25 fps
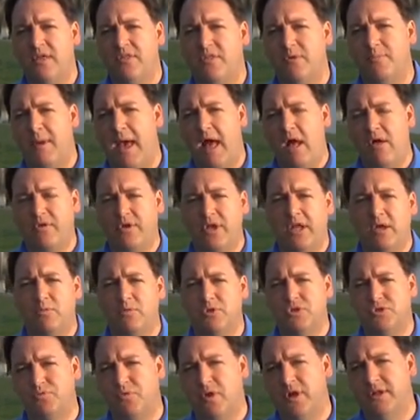the balcony,
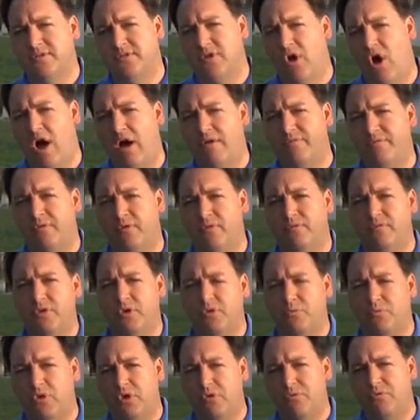which runs off of
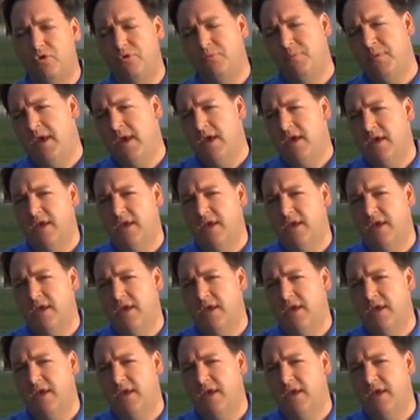the grill room,